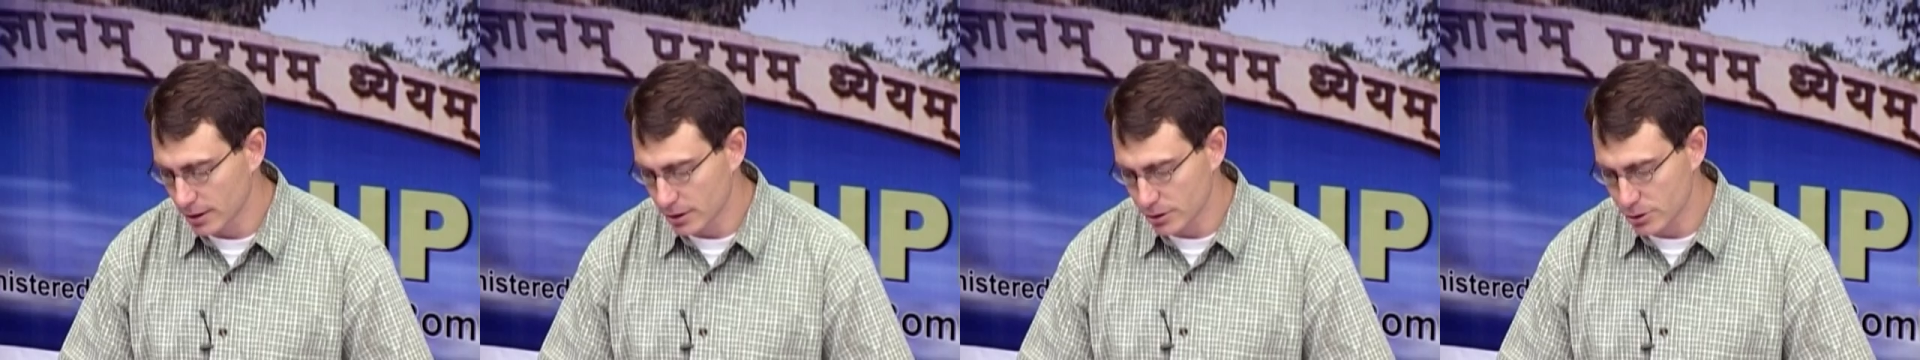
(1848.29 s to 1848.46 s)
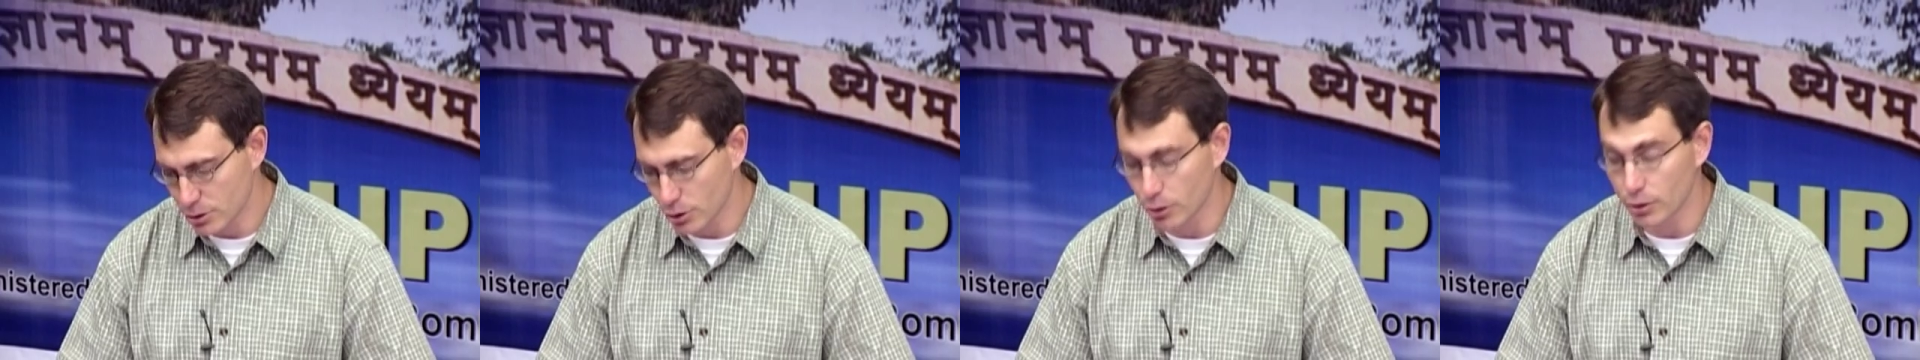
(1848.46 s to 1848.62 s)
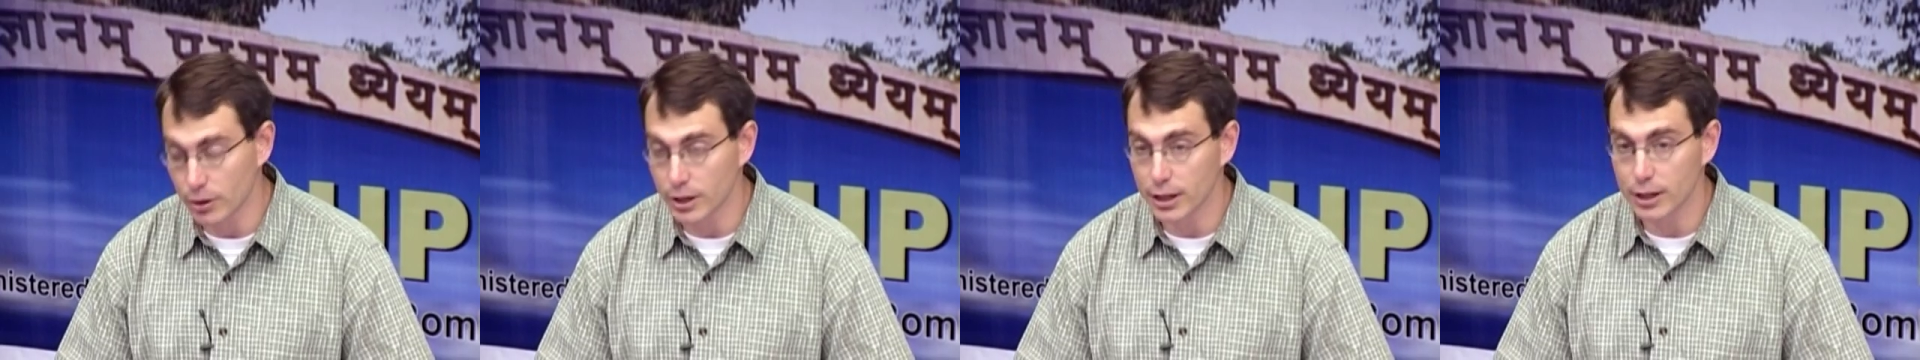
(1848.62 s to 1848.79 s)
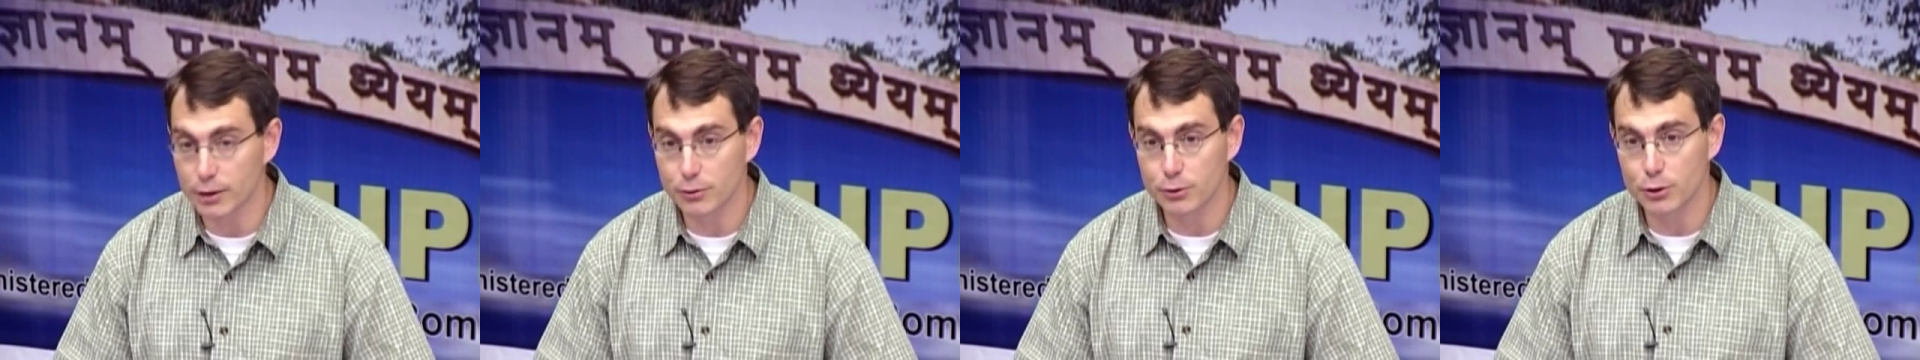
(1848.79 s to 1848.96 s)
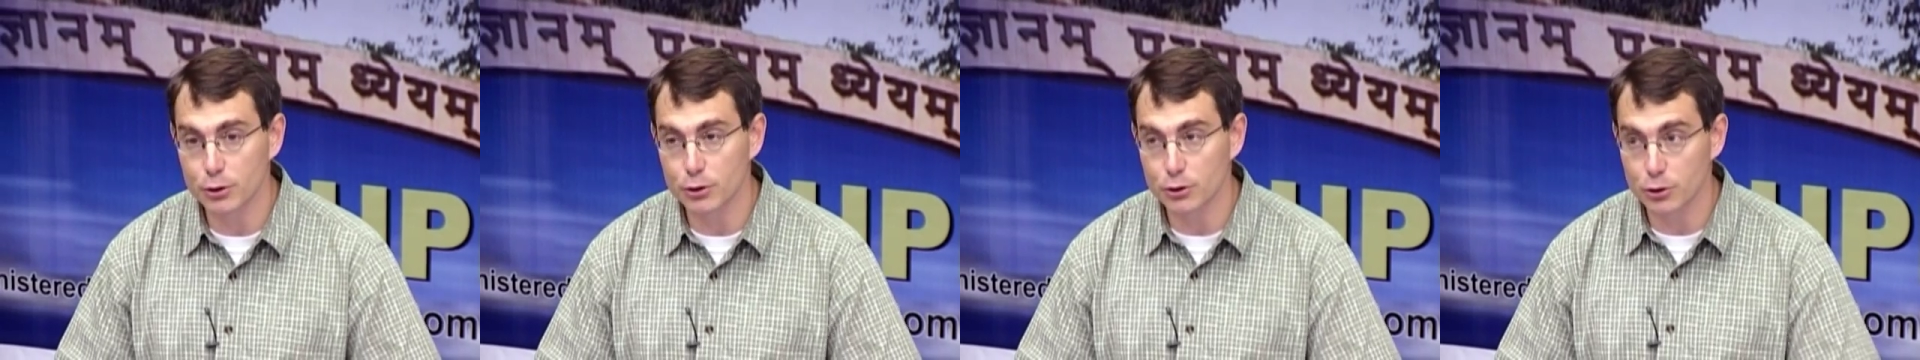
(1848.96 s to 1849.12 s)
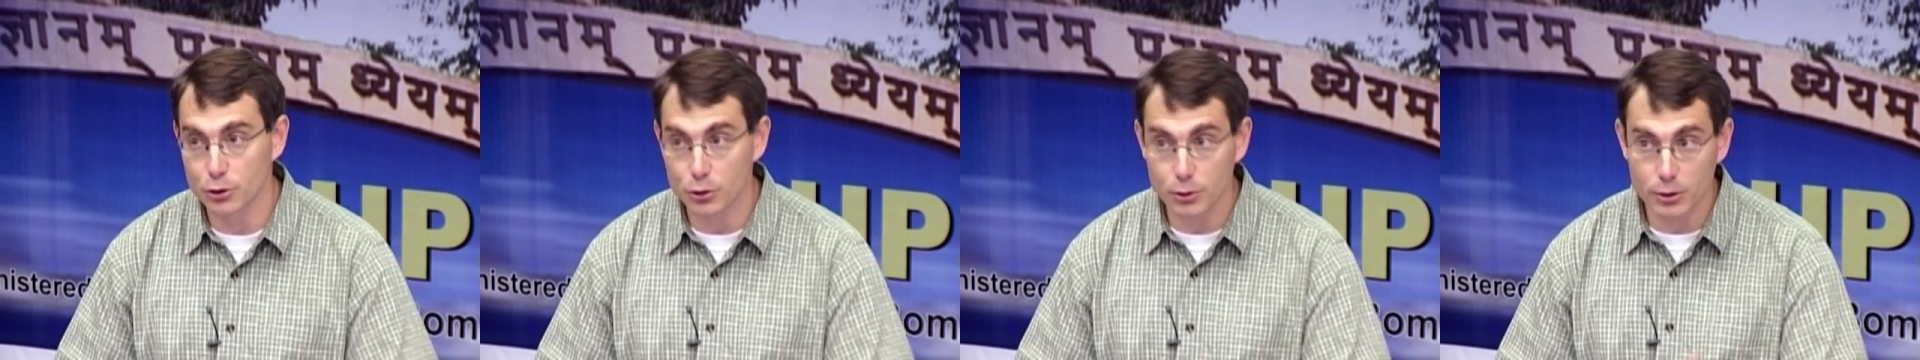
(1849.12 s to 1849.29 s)
So if
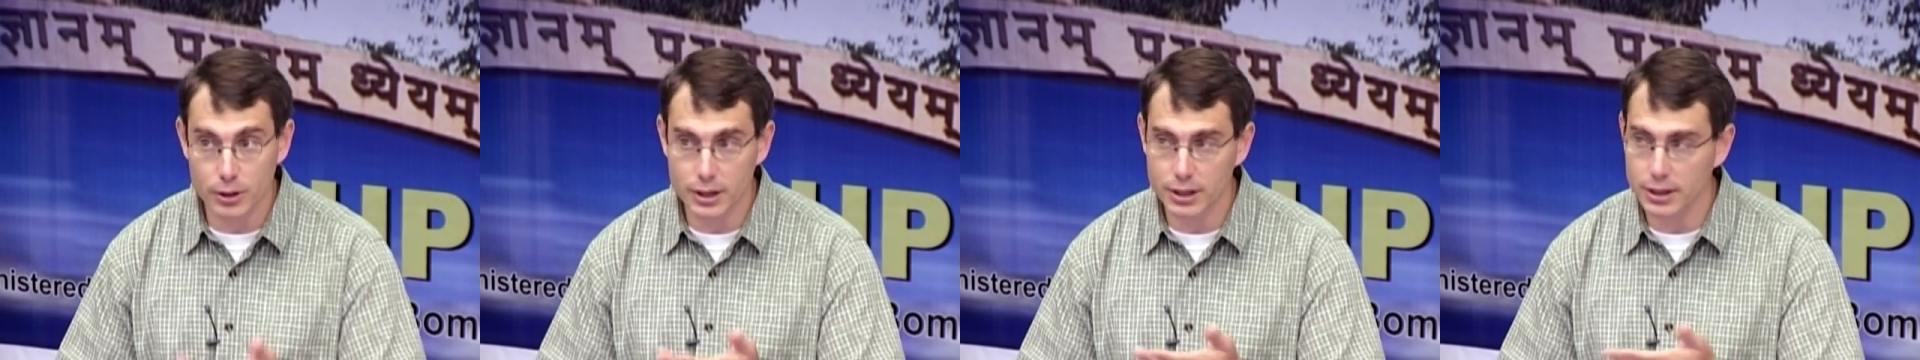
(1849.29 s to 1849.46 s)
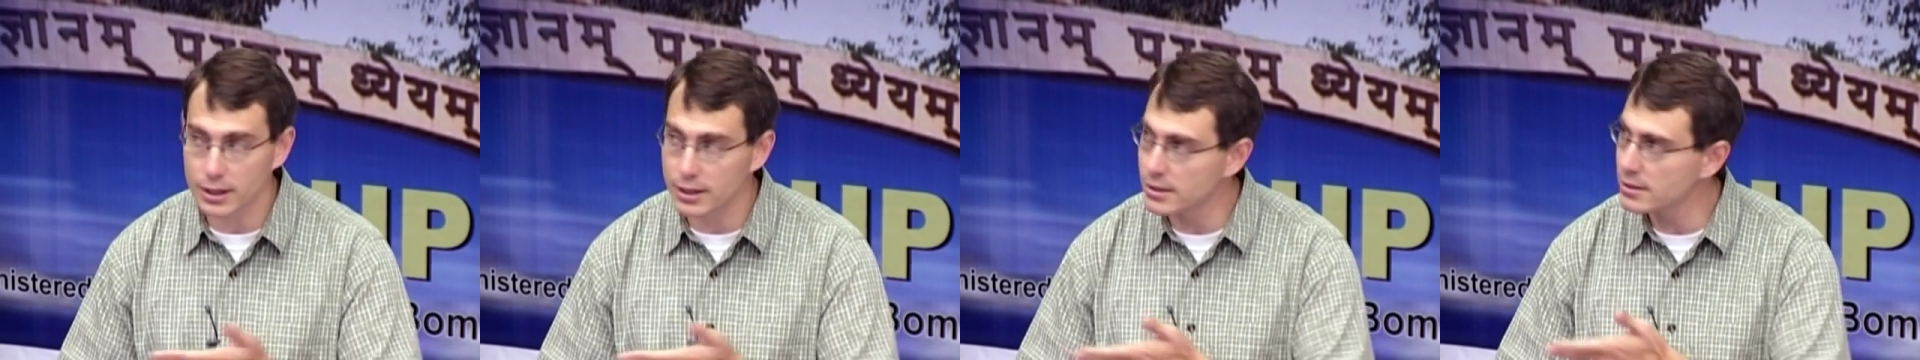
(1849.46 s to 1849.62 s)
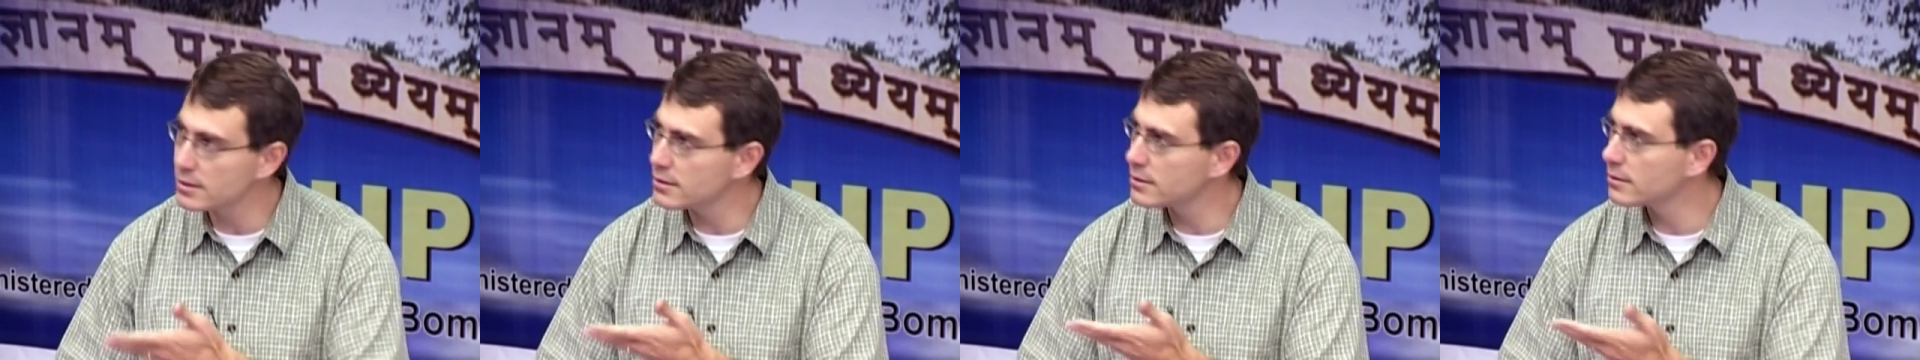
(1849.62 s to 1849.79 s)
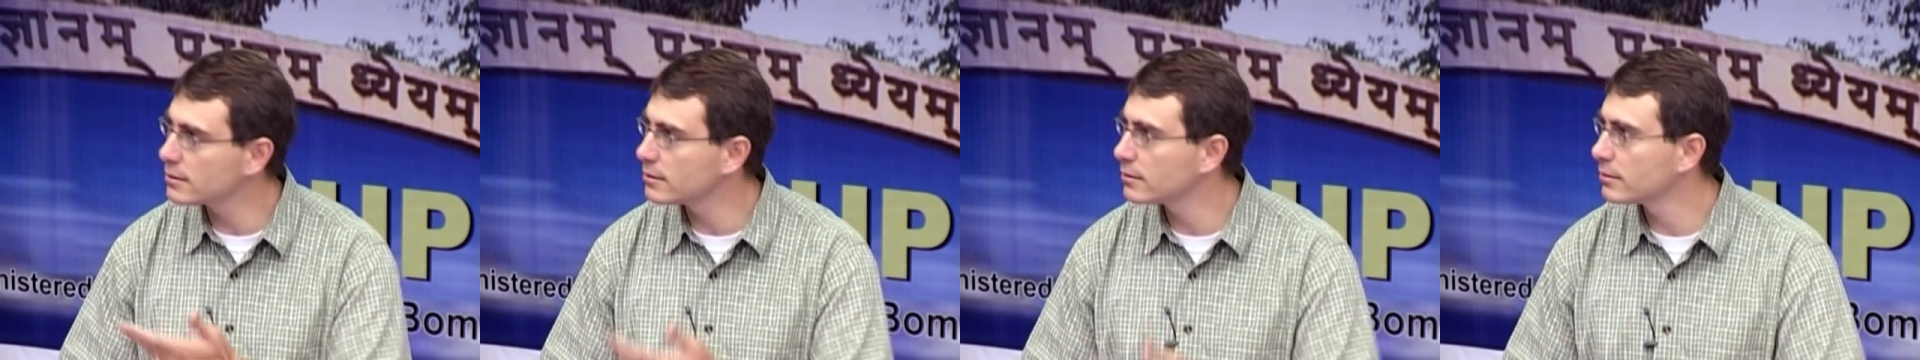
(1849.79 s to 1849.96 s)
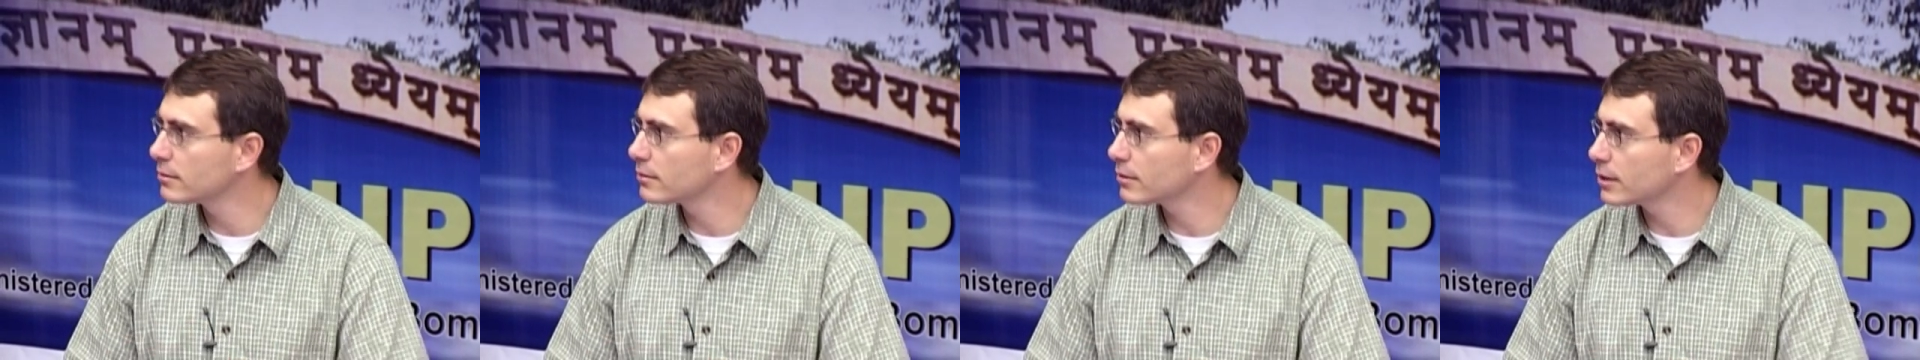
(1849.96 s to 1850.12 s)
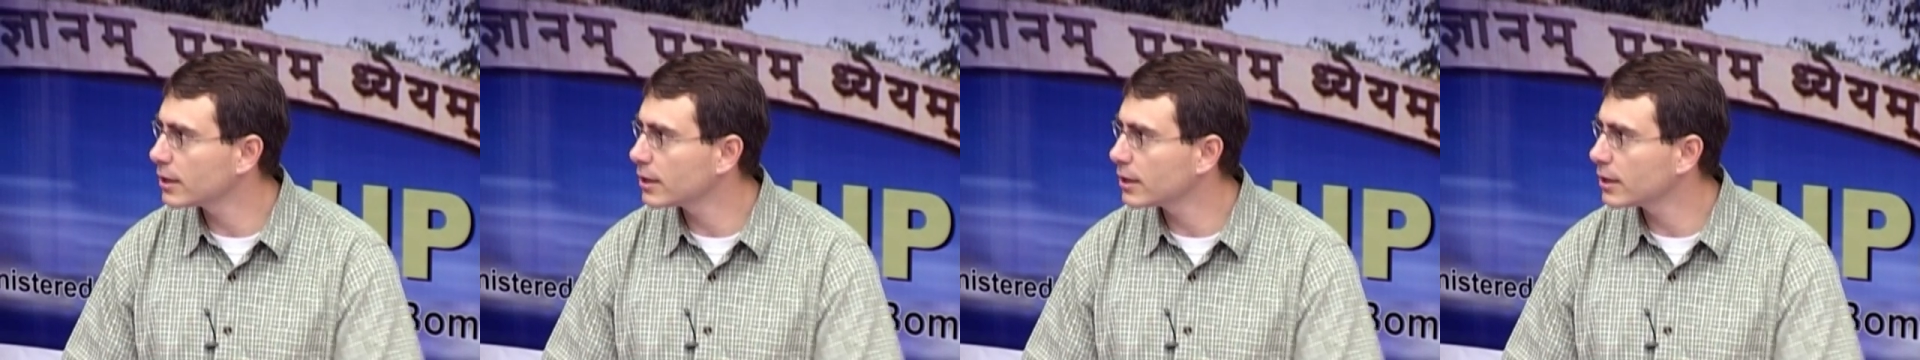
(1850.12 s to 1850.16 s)
you're doing this